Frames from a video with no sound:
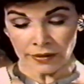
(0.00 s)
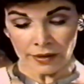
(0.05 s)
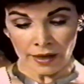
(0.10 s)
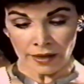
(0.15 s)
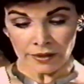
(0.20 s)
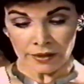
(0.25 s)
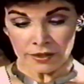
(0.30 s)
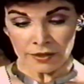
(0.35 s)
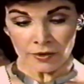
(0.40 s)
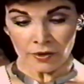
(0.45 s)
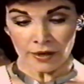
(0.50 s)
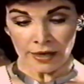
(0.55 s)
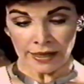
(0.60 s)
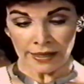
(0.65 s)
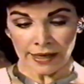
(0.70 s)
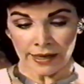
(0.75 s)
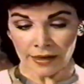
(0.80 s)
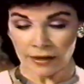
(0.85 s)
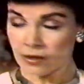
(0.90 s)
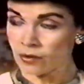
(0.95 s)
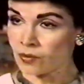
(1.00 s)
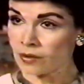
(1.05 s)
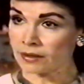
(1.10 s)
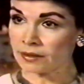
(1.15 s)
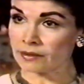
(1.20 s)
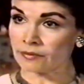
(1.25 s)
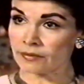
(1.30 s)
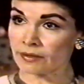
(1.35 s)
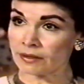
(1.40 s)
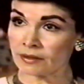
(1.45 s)
I just thought I can't
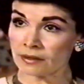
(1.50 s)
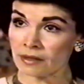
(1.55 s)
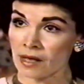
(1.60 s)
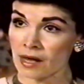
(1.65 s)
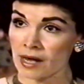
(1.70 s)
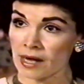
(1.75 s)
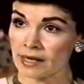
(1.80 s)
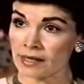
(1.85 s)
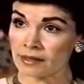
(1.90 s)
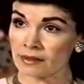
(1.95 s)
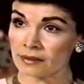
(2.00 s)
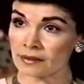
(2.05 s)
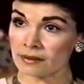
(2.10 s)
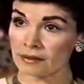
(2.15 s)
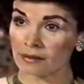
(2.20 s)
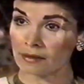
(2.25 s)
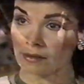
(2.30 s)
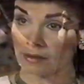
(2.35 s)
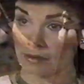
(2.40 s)
go on living a lie.